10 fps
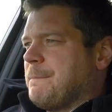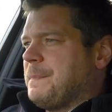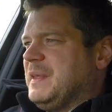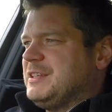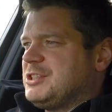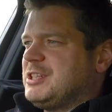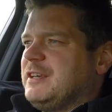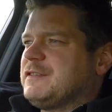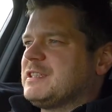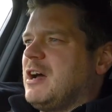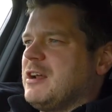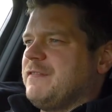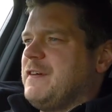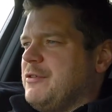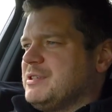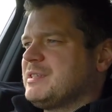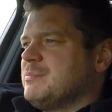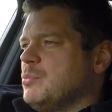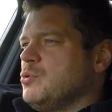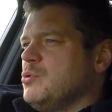the shifts are very
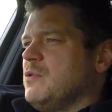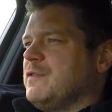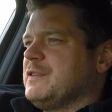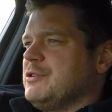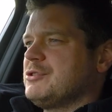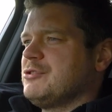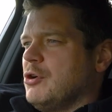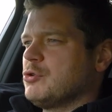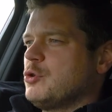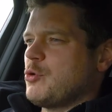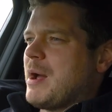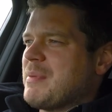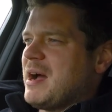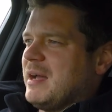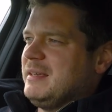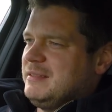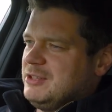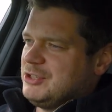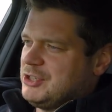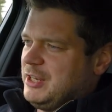smooth. There's no drama in the
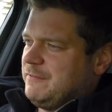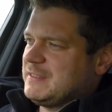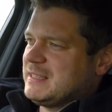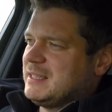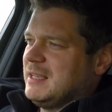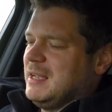shifts.